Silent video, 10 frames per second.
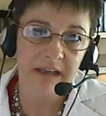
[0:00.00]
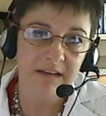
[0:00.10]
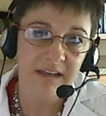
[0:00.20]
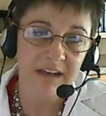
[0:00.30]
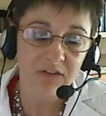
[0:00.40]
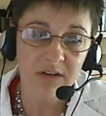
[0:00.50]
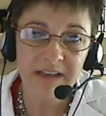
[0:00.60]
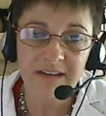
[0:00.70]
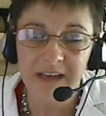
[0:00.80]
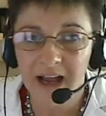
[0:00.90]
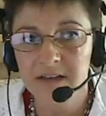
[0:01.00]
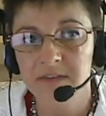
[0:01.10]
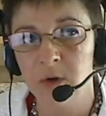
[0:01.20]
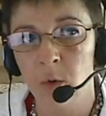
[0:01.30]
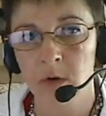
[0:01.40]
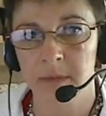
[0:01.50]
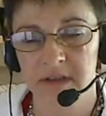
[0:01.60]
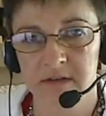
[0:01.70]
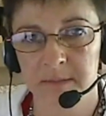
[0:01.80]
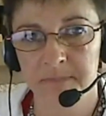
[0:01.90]
initially it's kind of
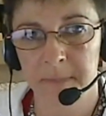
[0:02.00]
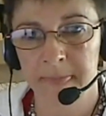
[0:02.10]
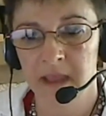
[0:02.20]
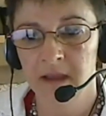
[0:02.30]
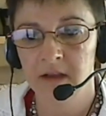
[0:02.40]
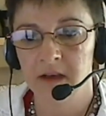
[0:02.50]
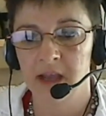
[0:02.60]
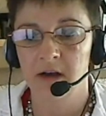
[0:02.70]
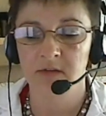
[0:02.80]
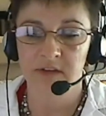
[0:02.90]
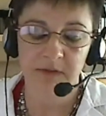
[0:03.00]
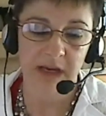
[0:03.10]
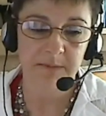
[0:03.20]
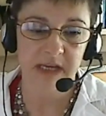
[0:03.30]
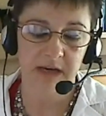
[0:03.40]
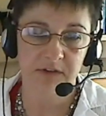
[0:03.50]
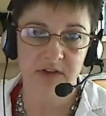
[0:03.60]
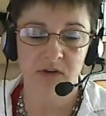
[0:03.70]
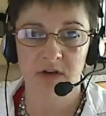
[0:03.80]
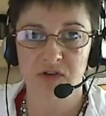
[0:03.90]
enormous. Now, sometimes I have
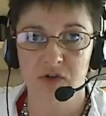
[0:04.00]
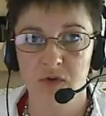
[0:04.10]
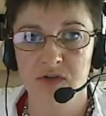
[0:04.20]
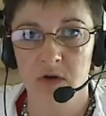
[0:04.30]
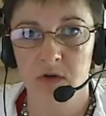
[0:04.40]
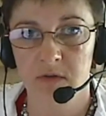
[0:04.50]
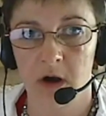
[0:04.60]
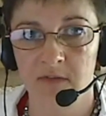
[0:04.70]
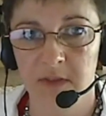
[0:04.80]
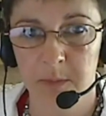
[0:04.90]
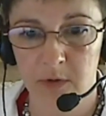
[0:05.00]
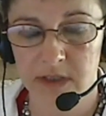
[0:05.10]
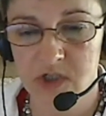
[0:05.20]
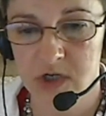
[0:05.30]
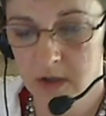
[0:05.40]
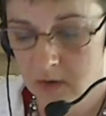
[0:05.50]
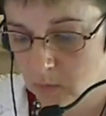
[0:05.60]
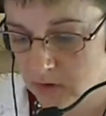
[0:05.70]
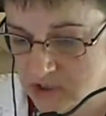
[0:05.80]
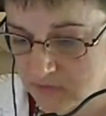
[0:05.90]
to talk students off the bridge,
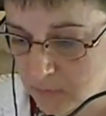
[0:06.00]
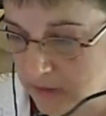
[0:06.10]
which if